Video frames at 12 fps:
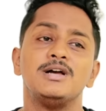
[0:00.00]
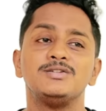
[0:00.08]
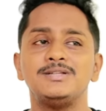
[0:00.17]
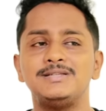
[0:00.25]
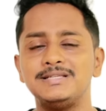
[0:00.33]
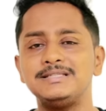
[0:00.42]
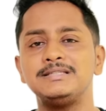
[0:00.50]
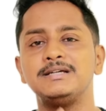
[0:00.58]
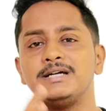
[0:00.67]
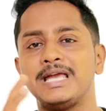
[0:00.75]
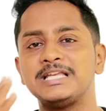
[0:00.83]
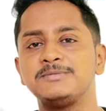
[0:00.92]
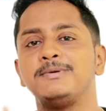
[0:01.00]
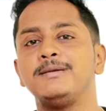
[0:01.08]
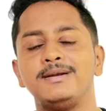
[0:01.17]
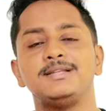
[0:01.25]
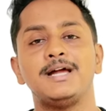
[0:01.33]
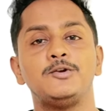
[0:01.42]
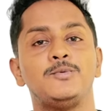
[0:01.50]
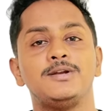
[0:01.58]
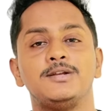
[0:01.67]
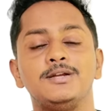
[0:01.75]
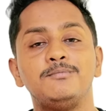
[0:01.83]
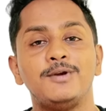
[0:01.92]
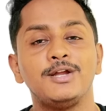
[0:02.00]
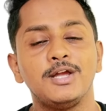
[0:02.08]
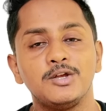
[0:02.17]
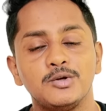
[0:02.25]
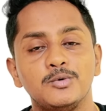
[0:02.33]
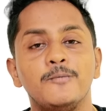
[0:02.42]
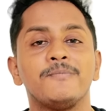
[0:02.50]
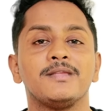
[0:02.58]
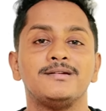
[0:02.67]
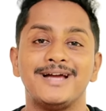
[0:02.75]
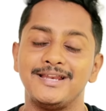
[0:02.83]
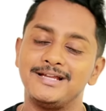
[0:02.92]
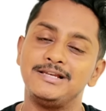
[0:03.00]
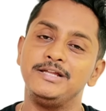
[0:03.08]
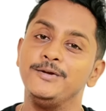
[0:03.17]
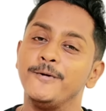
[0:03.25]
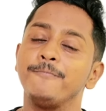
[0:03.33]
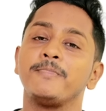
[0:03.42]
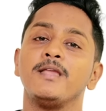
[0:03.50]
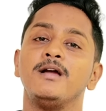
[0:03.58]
So this is the experiment that we did, bringing you directly here.